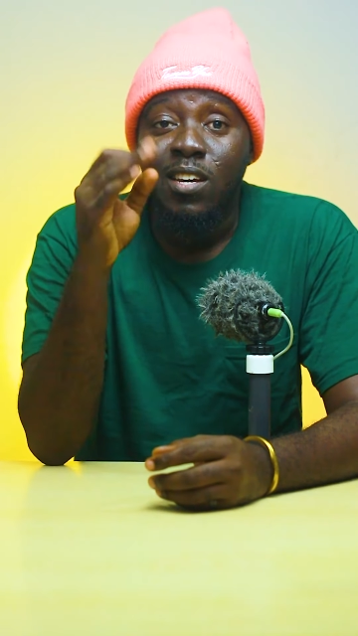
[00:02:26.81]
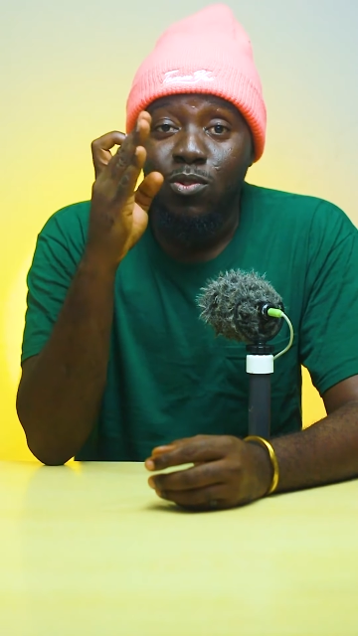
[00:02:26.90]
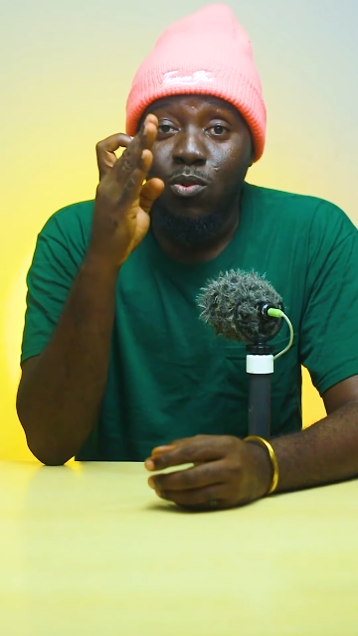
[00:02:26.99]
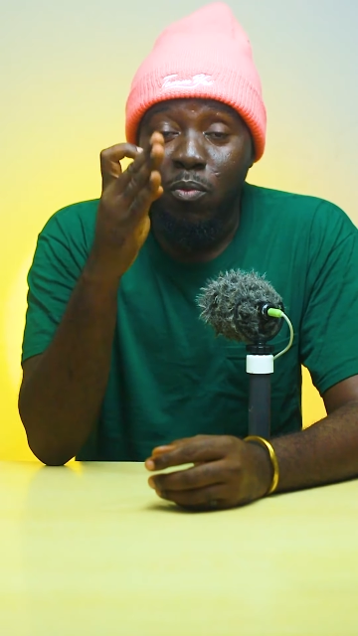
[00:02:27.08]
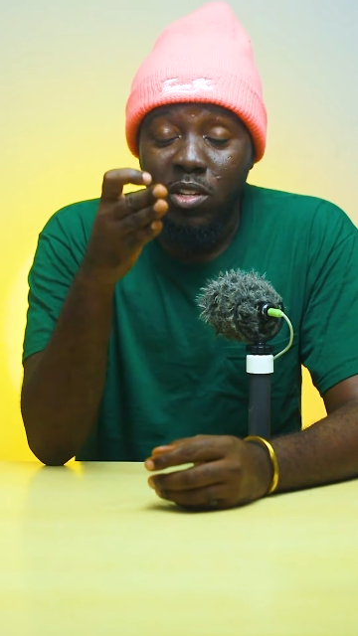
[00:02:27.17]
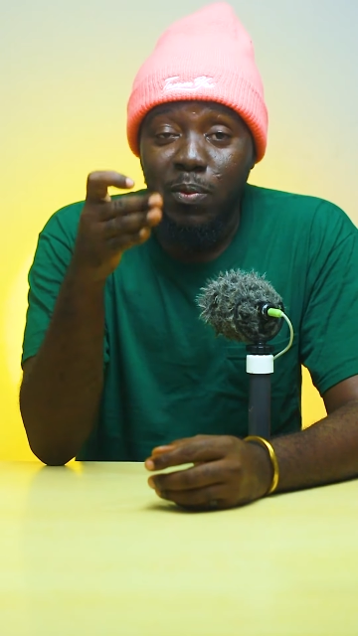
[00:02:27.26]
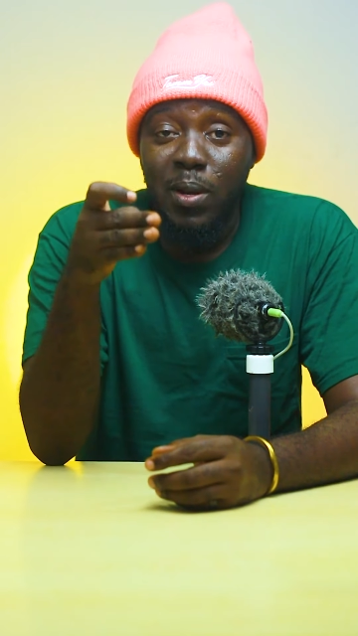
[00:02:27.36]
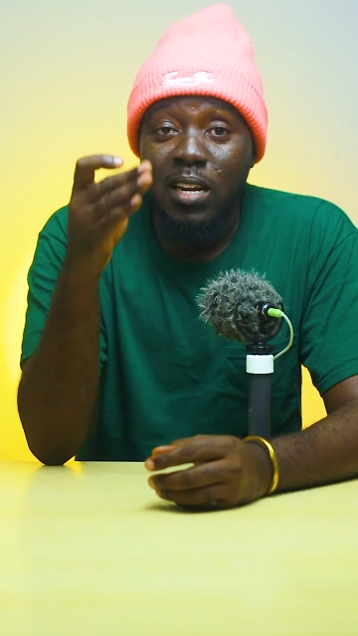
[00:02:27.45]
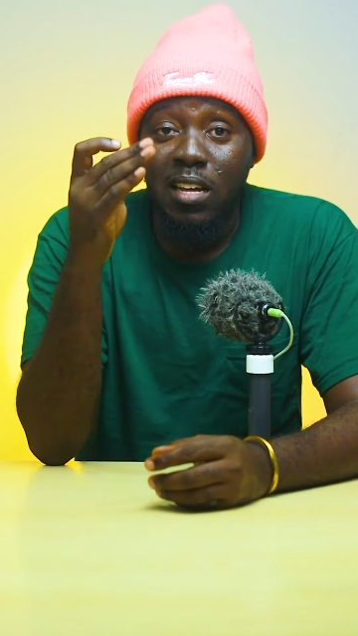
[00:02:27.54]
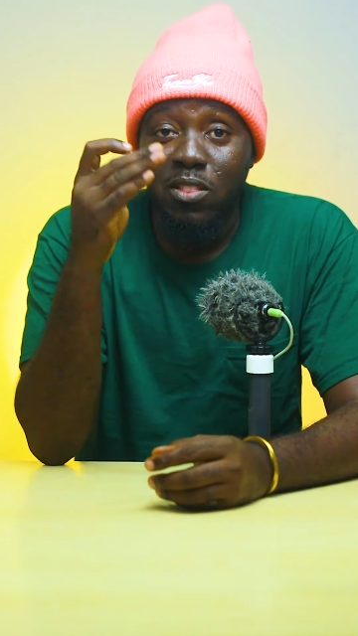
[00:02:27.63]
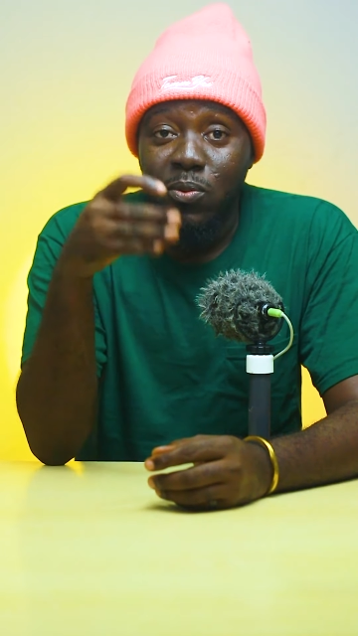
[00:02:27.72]
So
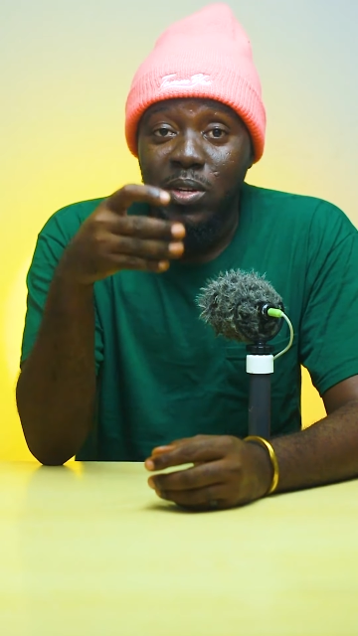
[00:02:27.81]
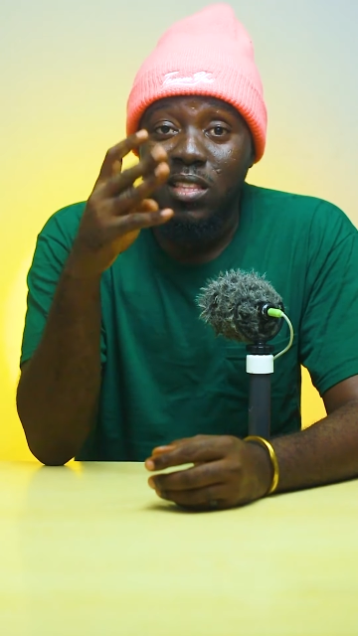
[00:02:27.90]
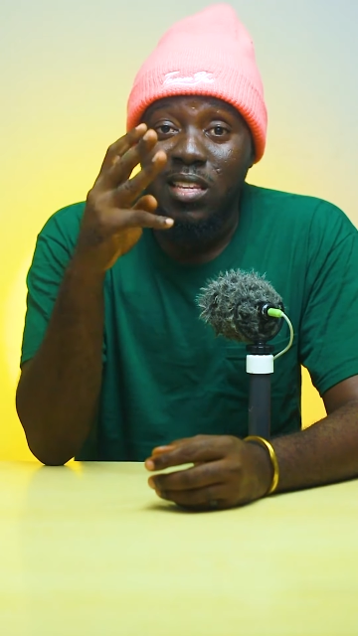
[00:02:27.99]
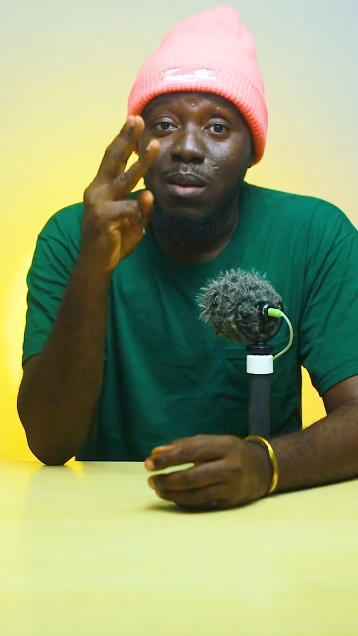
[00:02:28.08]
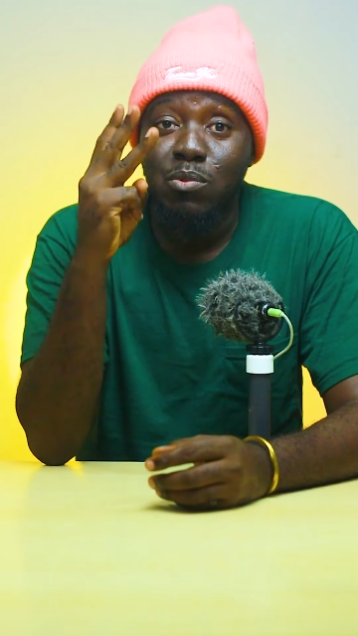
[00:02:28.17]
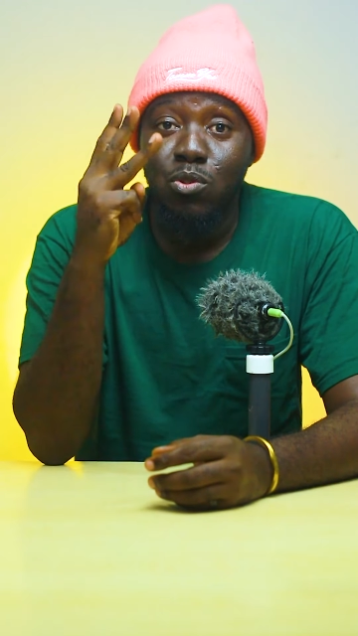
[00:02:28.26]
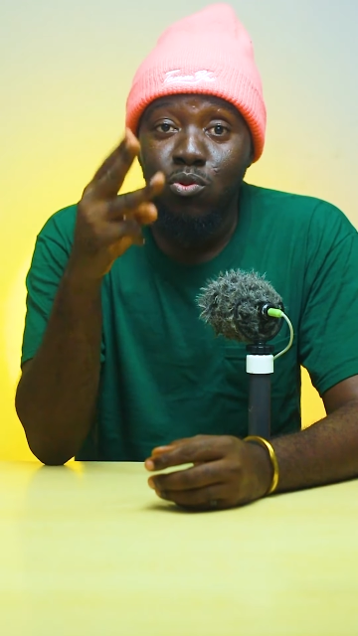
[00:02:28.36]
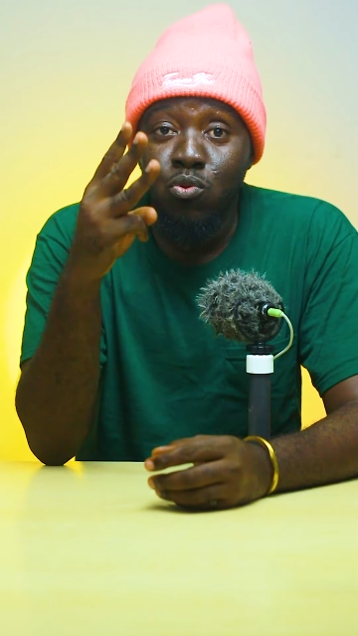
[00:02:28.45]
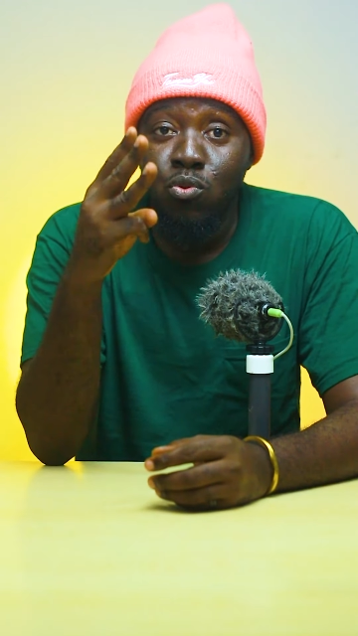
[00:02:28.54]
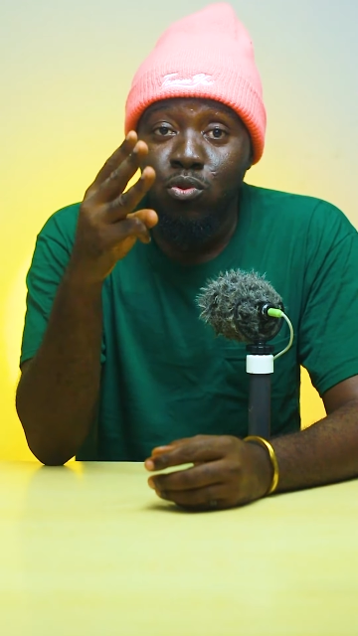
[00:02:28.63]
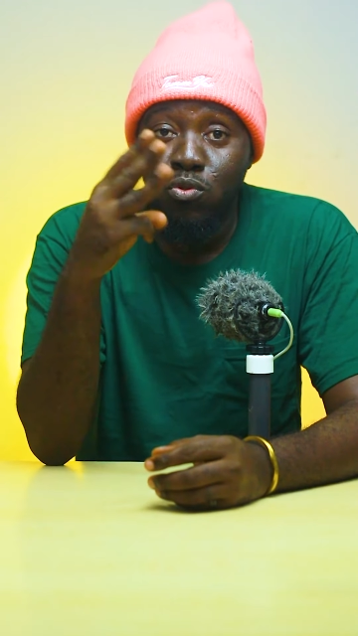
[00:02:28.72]
multiply that three times
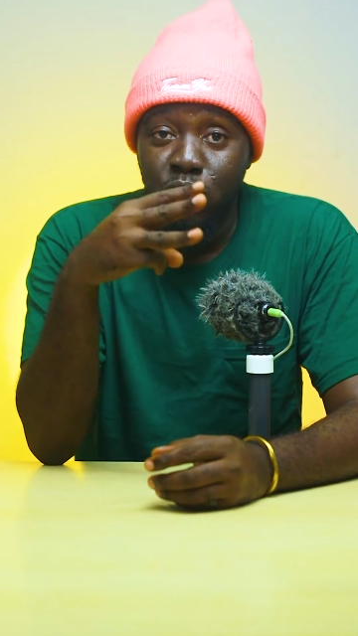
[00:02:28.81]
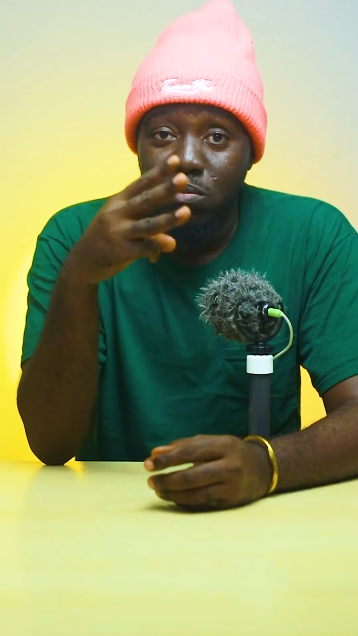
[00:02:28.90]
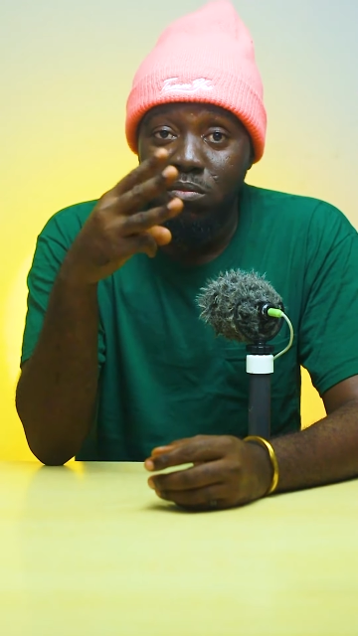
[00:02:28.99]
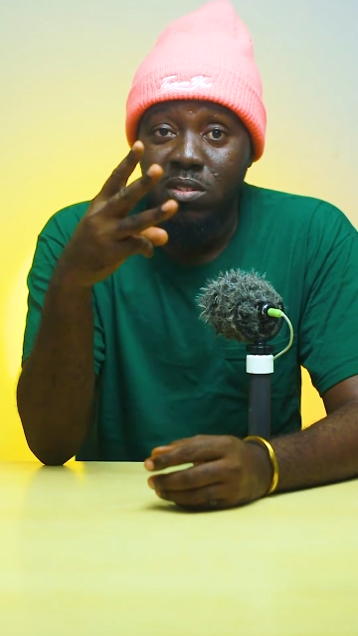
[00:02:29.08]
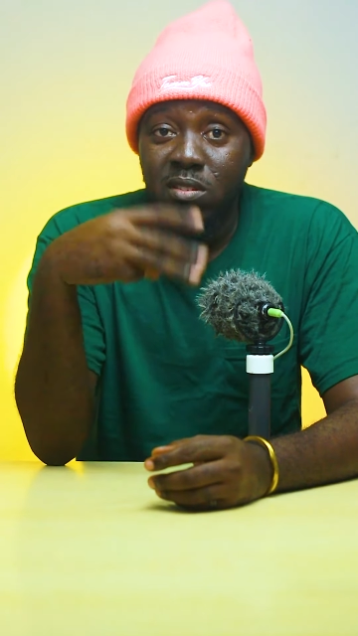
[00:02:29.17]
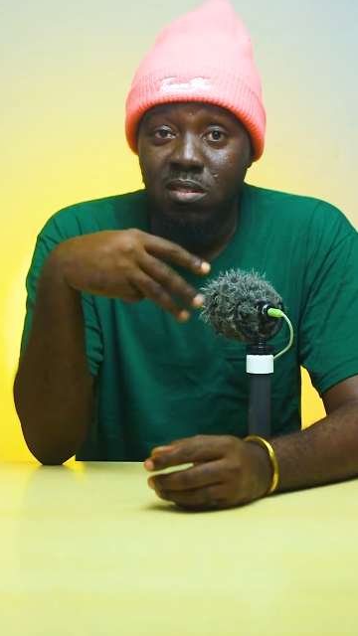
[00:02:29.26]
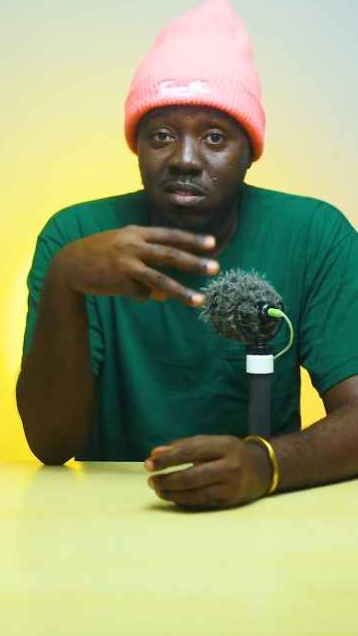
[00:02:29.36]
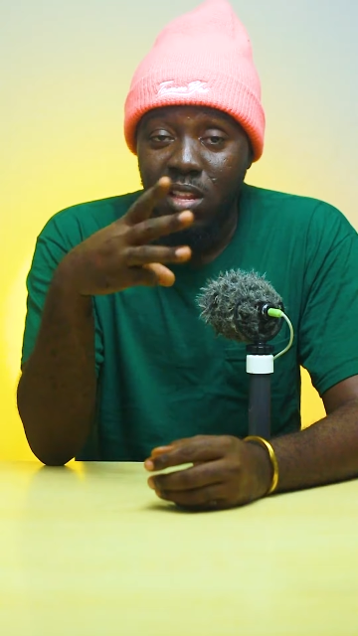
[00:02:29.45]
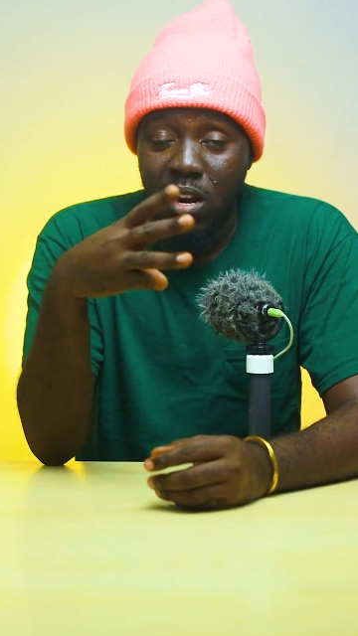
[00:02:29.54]
two streams